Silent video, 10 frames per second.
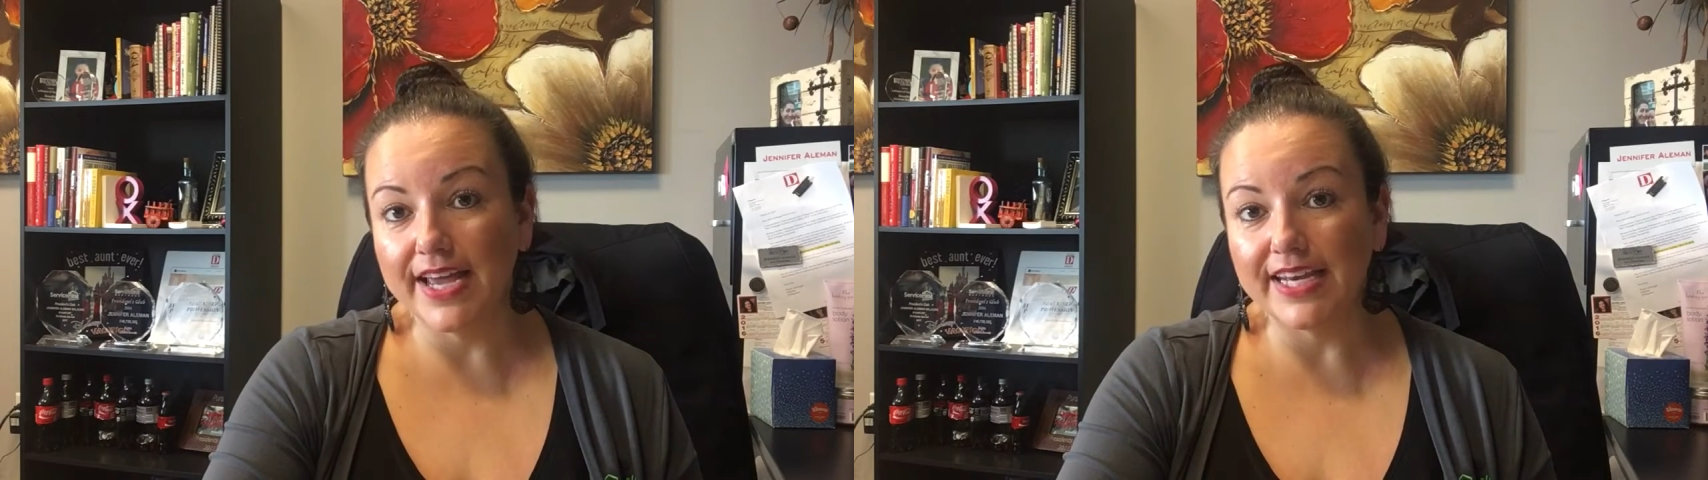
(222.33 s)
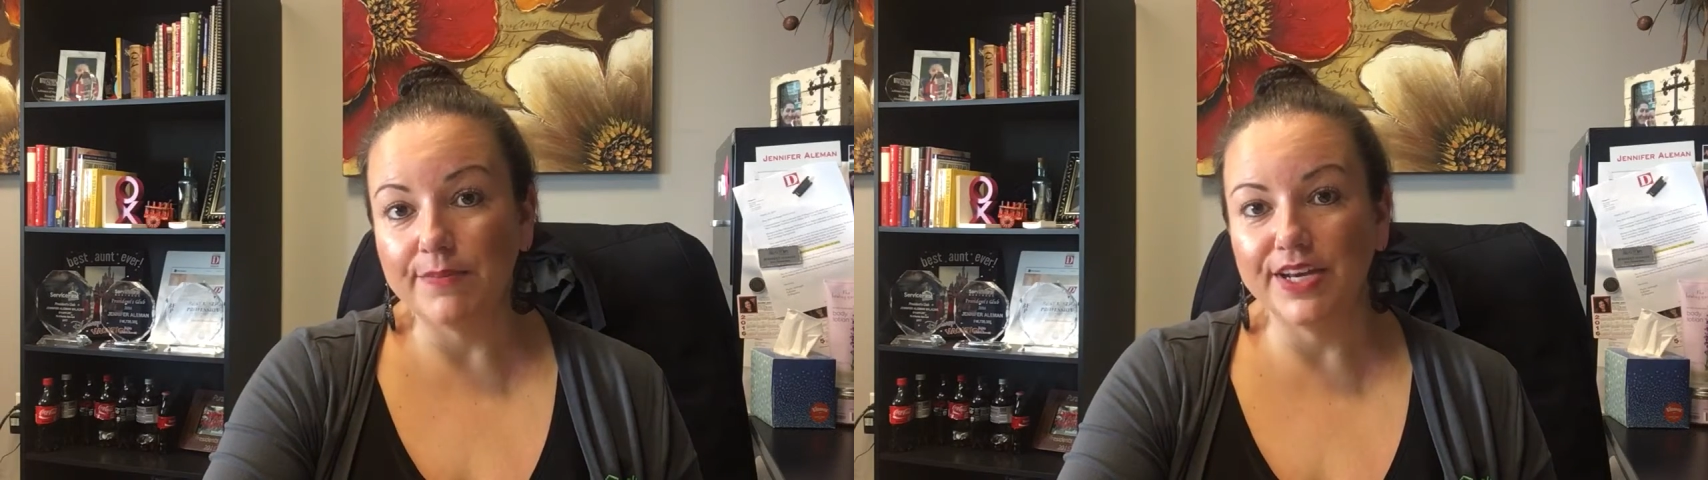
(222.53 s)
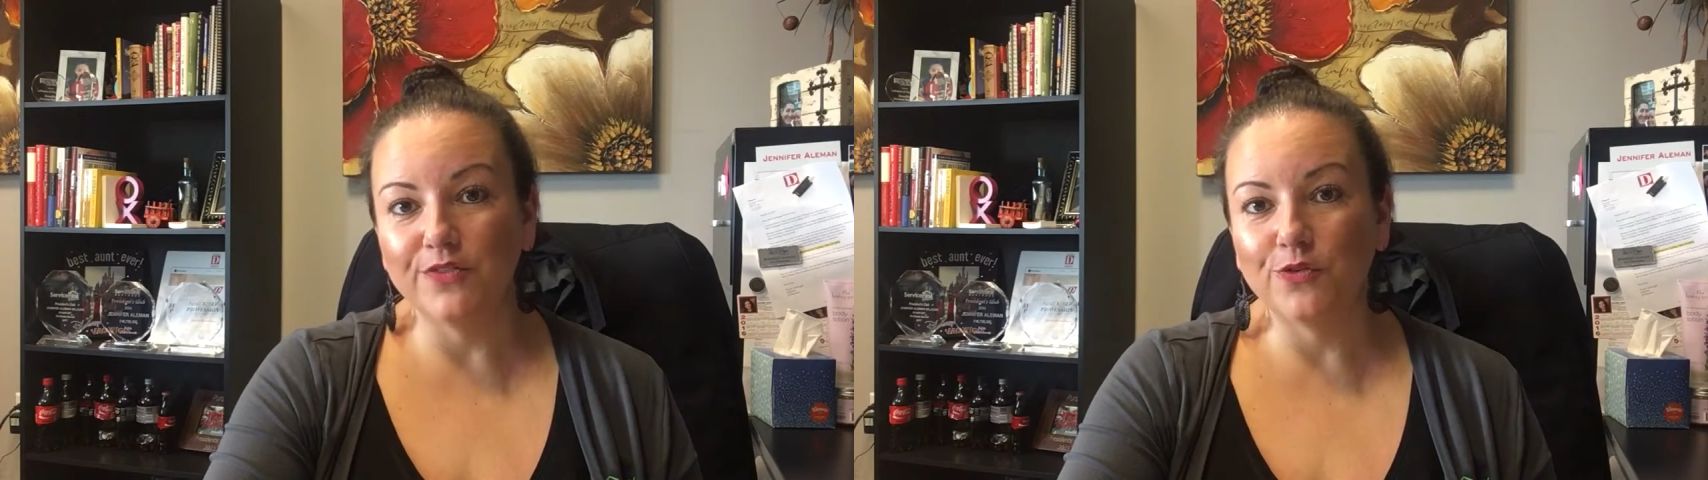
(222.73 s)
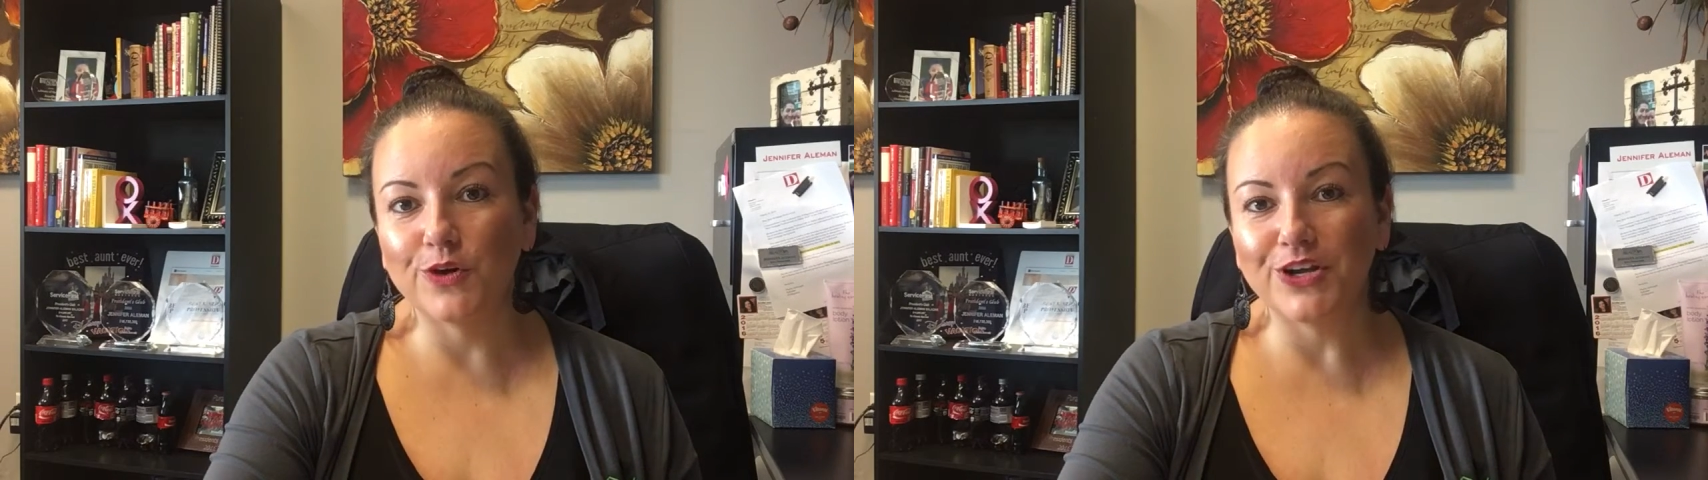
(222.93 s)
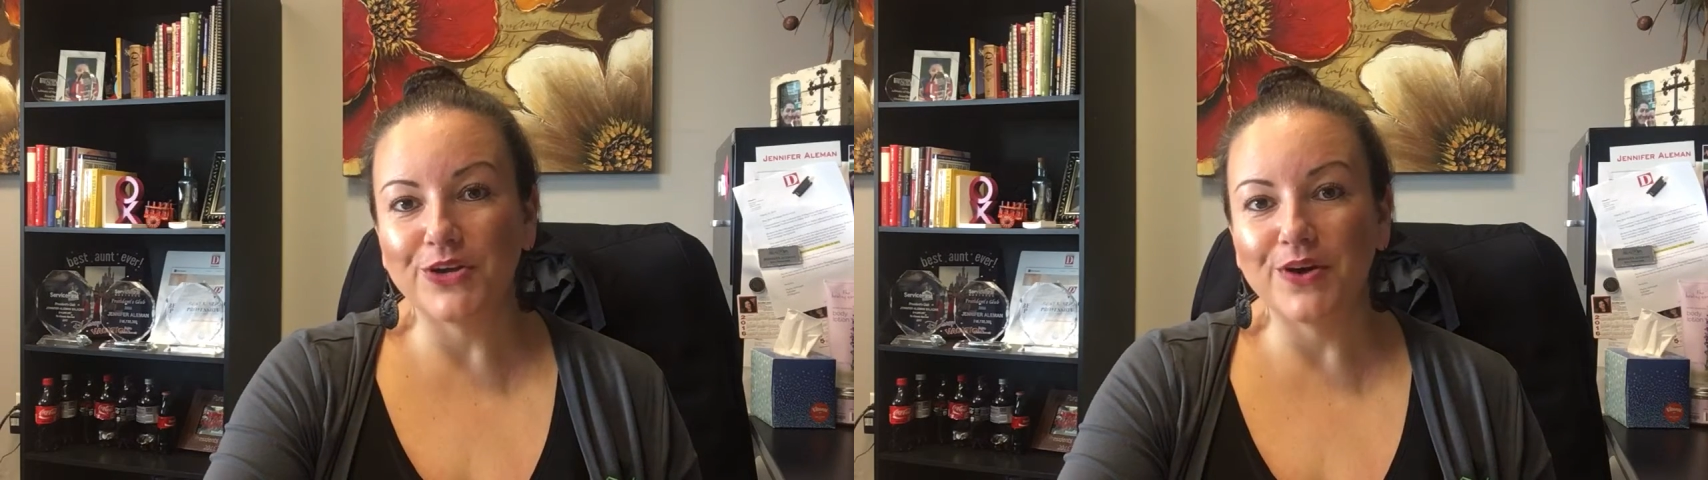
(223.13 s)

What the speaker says: anybody for you.